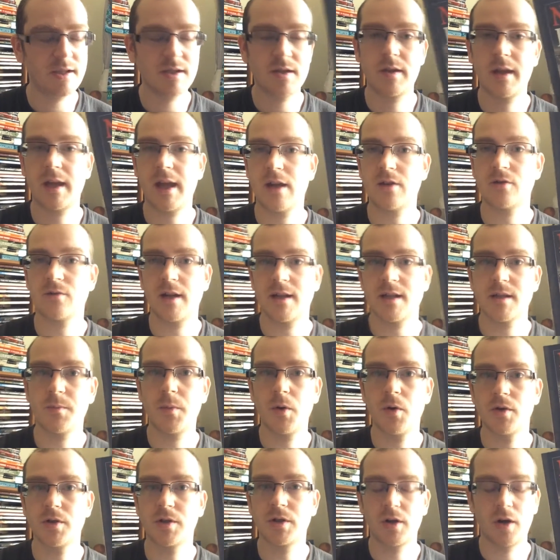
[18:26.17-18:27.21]
So they get
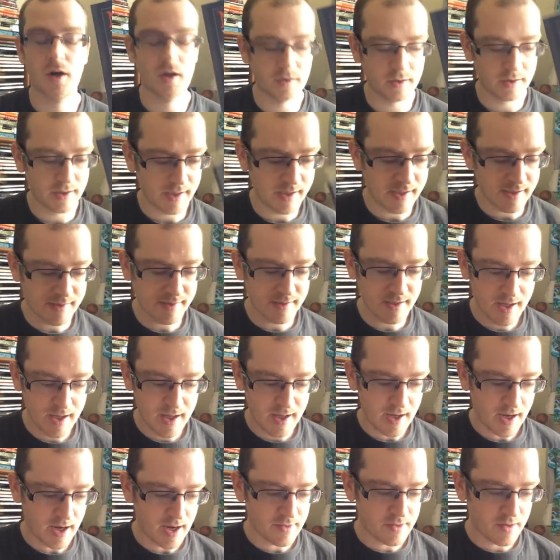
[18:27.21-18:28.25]
transported to colonies
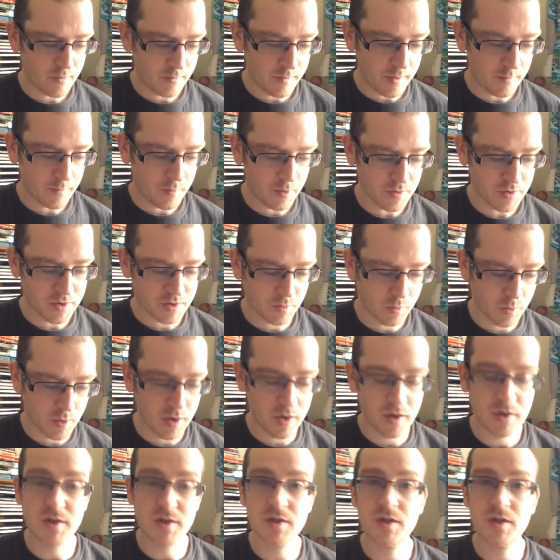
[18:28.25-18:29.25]
and they would be put to work.